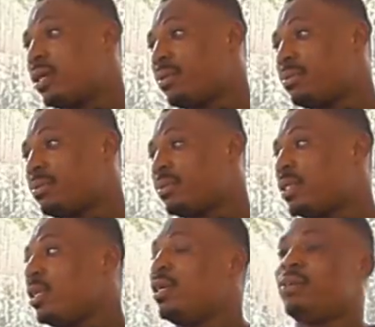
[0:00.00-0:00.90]
there.
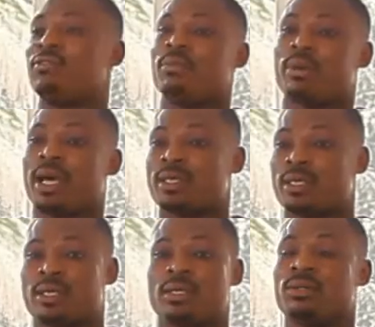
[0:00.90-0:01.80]
If you pass
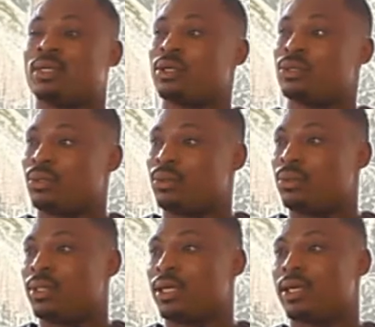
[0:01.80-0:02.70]
here, they'll tell you don't go
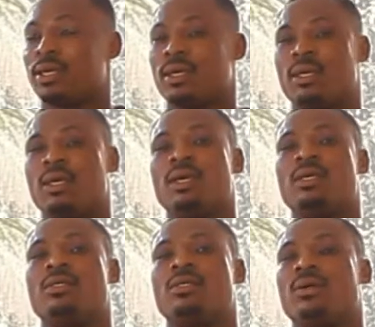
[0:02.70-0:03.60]
there.
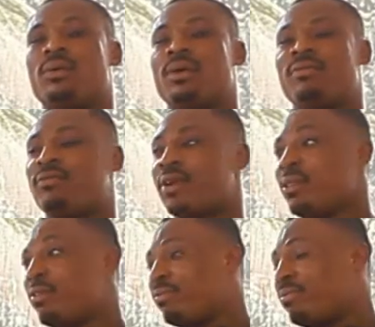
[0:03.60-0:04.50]
So a friend
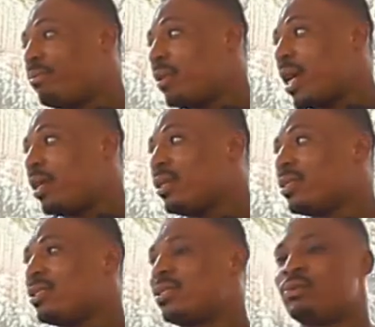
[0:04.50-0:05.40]
of mine
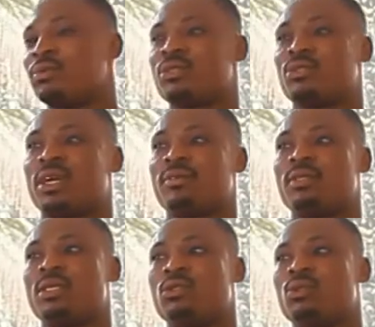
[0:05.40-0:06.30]
was
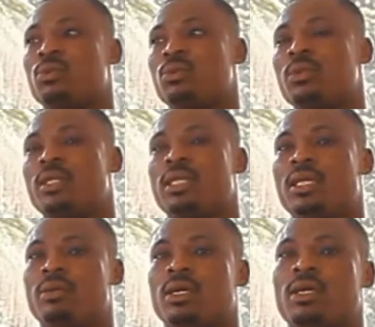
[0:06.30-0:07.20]
traveling to
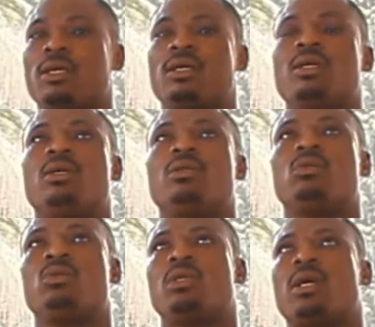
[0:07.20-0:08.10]
Libya
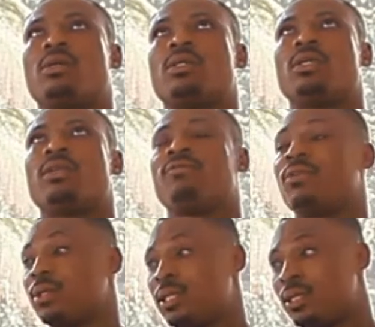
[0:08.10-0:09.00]

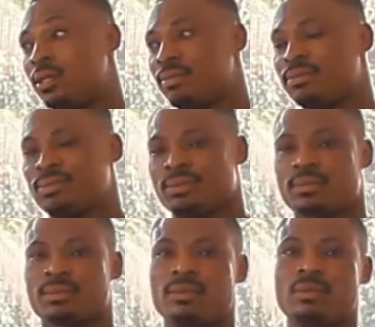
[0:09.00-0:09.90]
2014.
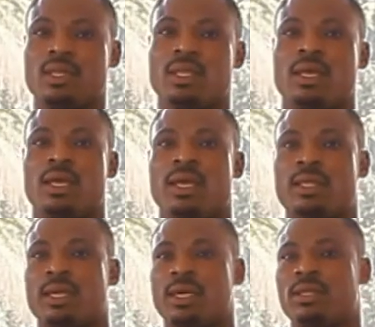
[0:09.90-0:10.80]

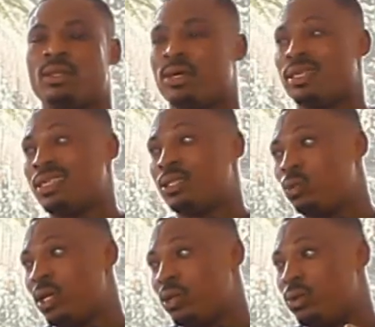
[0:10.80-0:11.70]
And then on his
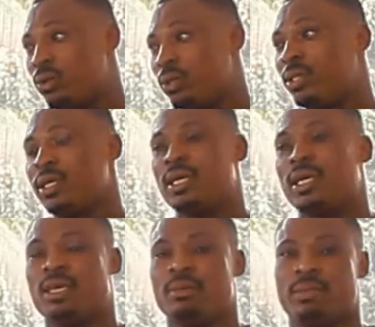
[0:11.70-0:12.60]
way going,
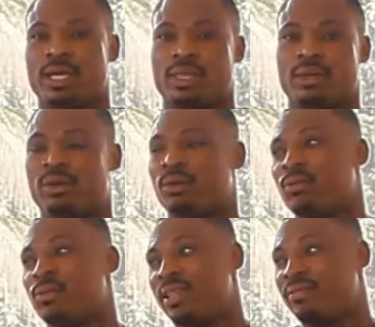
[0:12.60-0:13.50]
he met
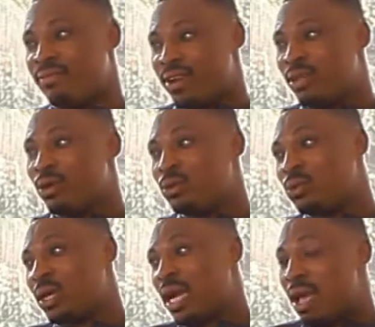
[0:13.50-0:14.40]
one friend
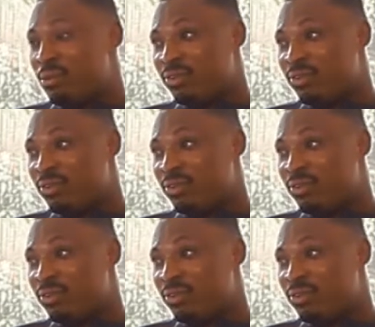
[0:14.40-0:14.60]
also coming